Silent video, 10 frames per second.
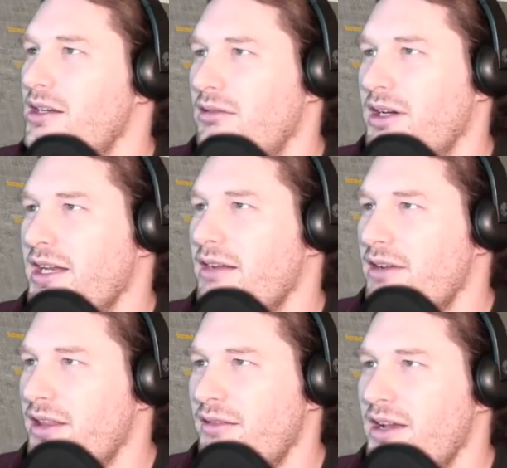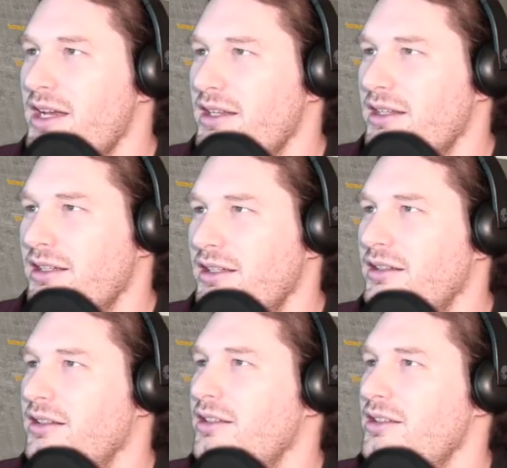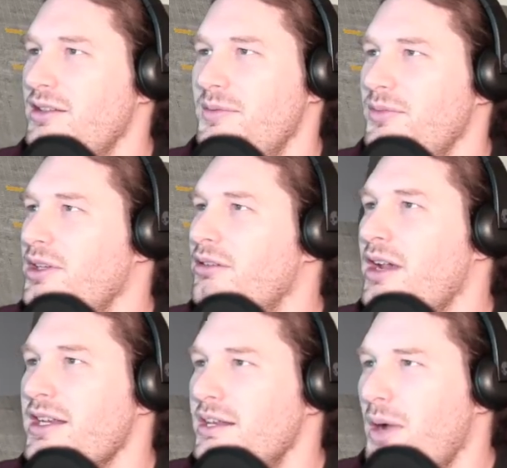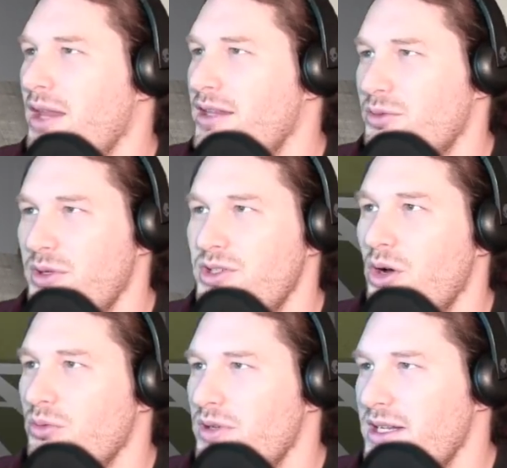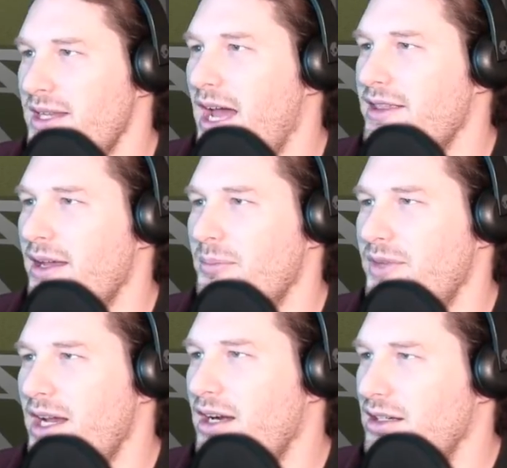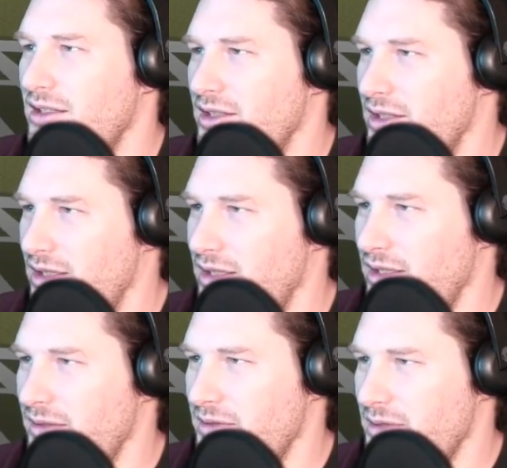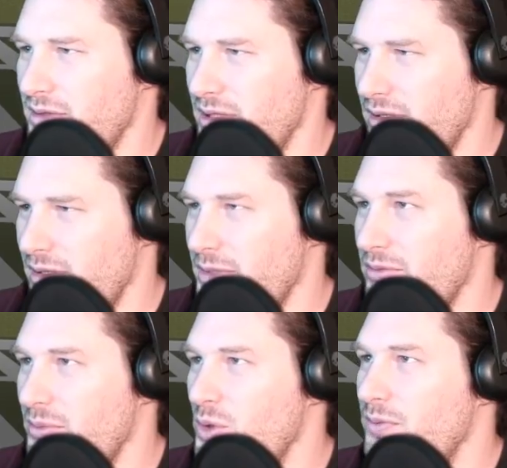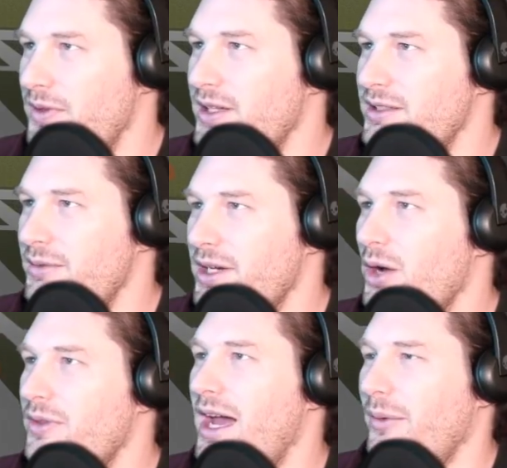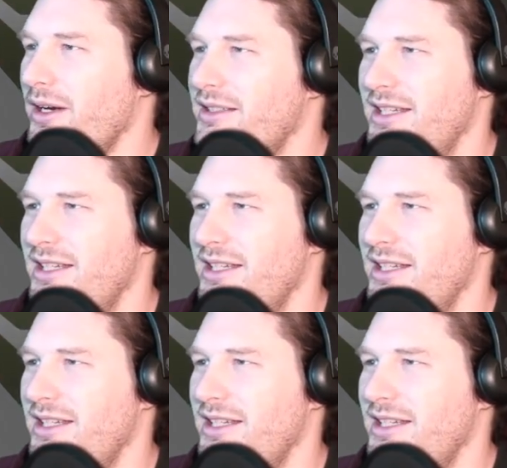We're going to get rid of the uranium on this. We don't need that up there. Here, let me remove this. Here we go. That worked.